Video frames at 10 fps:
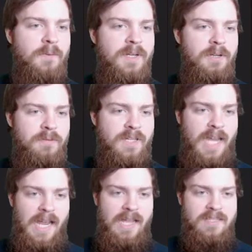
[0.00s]
we don't
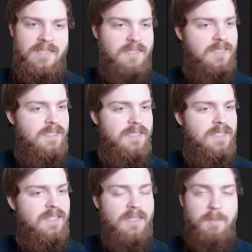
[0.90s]
cast
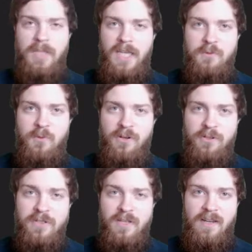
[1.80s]
the
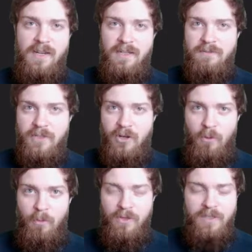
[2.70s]
planeswalker side of
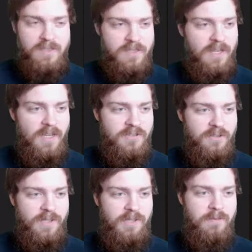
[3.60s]
Nicol Bolas,
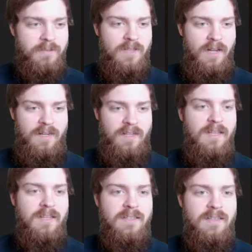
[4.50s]
so it will not
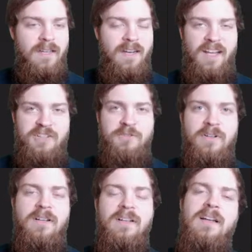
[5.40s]
get an
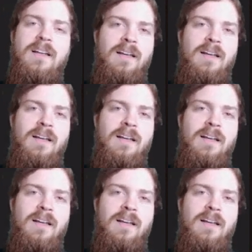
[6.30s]
extra